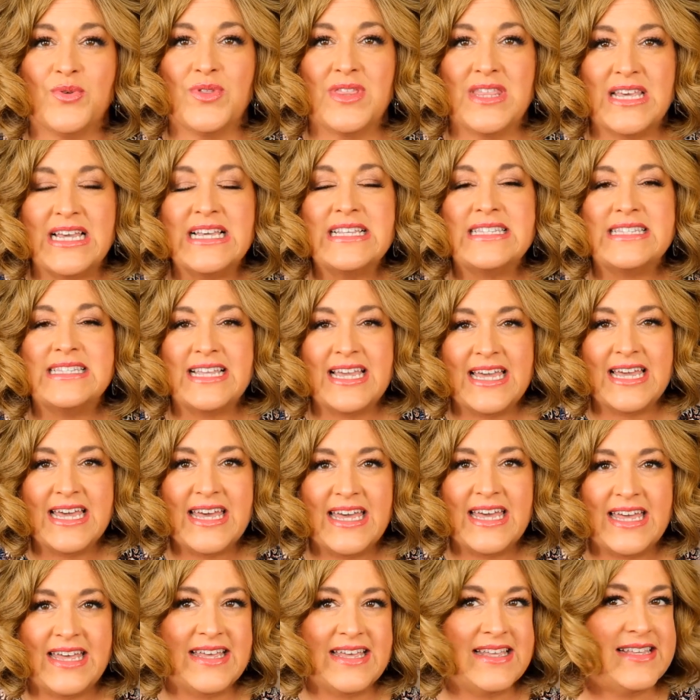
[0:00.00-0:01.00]
So this
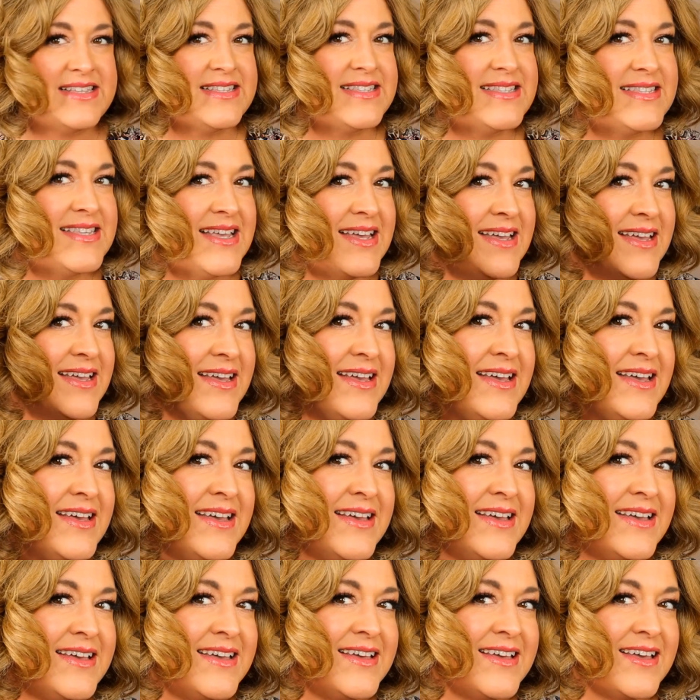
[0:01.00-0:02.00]
is
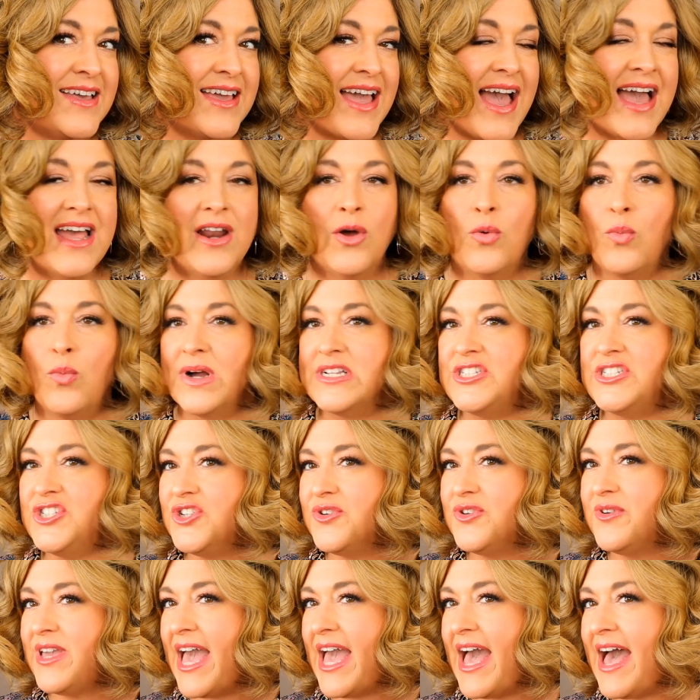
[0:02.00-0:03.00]
kind of
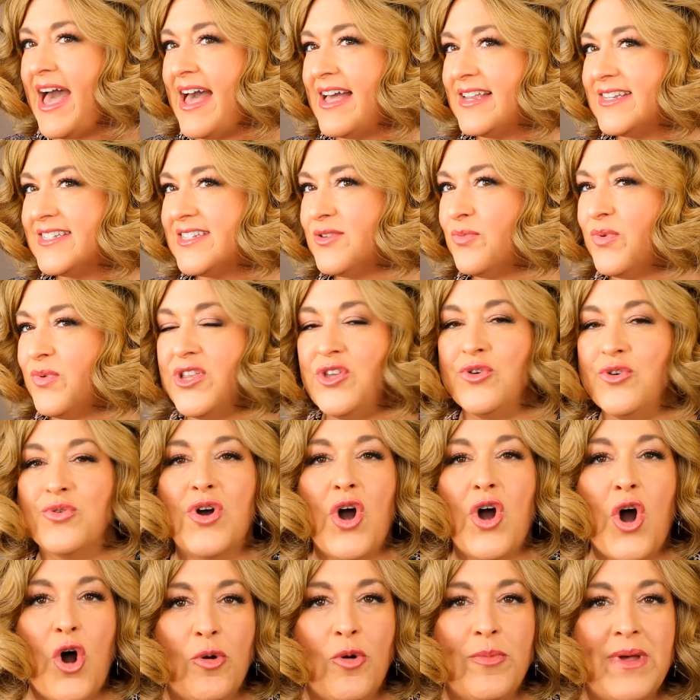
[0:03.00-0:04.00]
what you get when
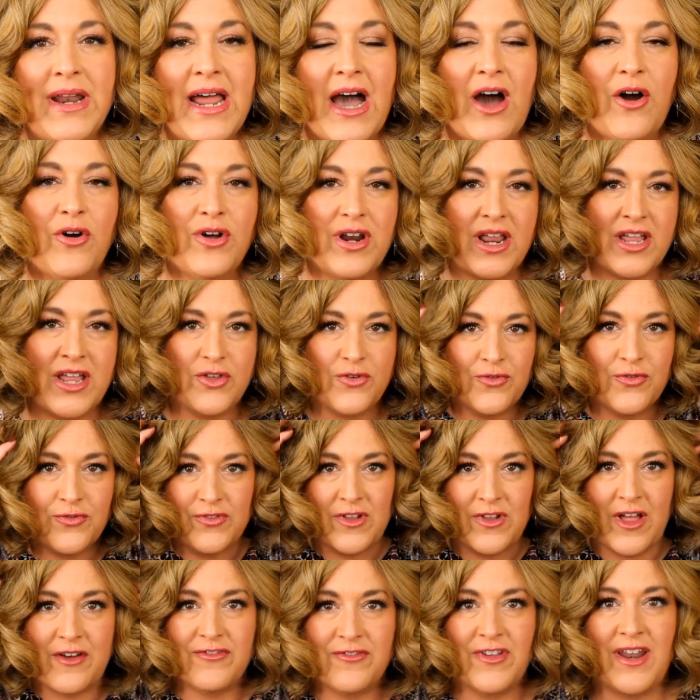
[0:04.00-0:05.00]
you comb it out and you
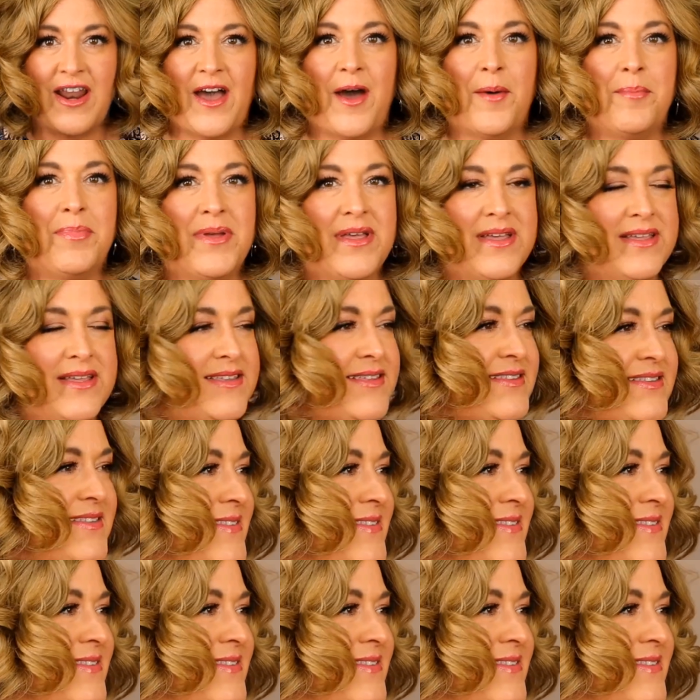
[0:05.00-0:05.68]
fluff it up.